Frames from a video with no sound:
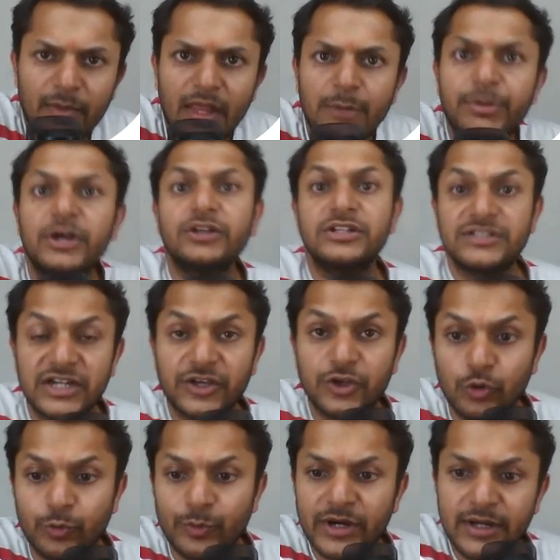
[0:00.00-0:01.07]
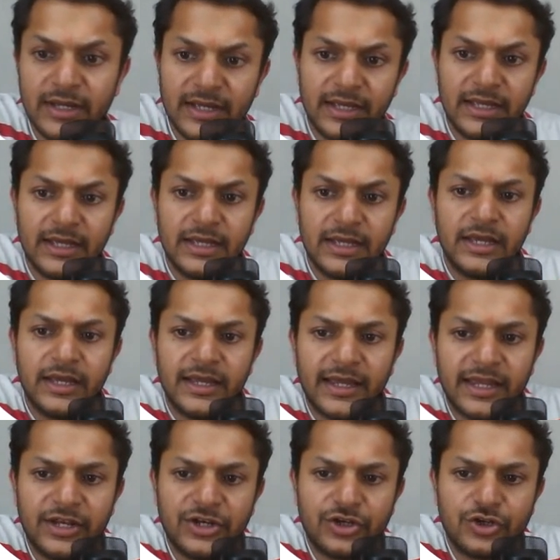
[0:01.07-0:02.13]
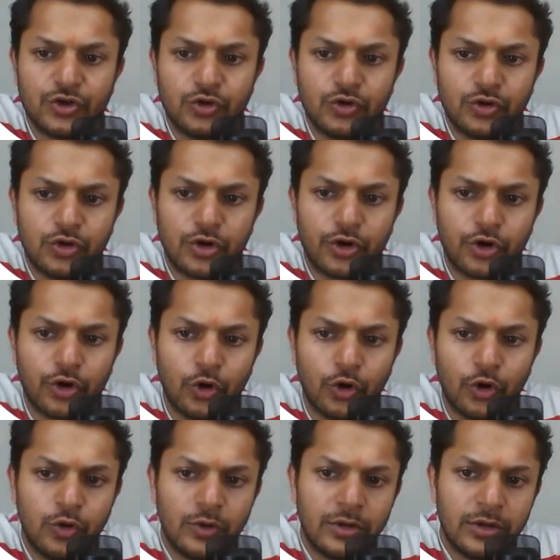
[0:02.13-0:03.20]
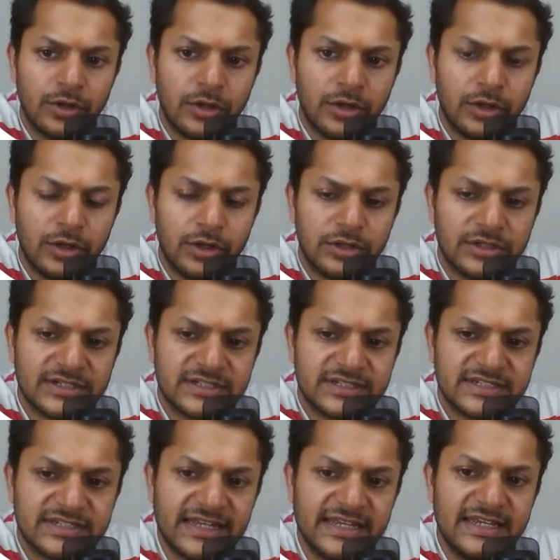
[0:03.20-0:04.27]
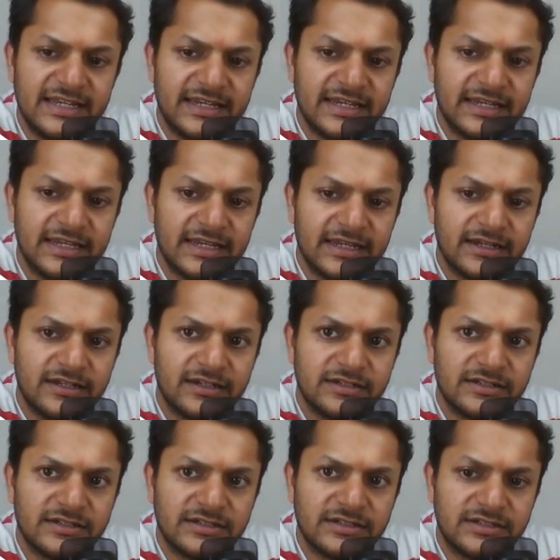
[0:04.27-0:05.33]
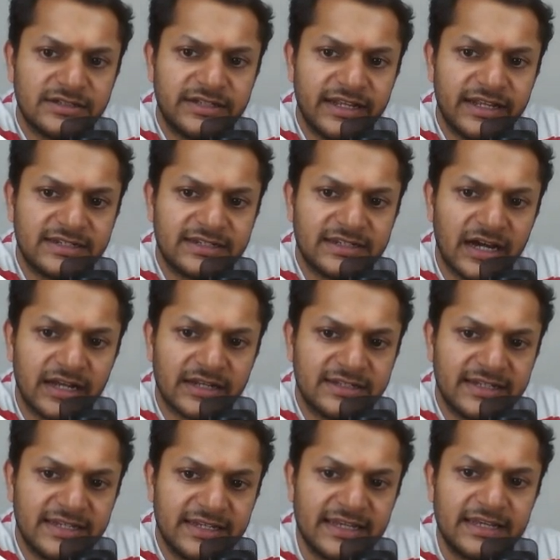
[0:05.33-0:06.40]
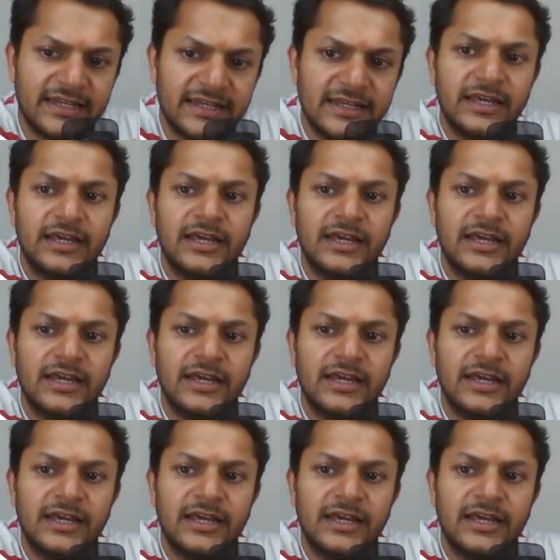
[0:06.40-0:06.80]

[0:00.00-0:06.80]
Because it's a cube, into rho C delta T.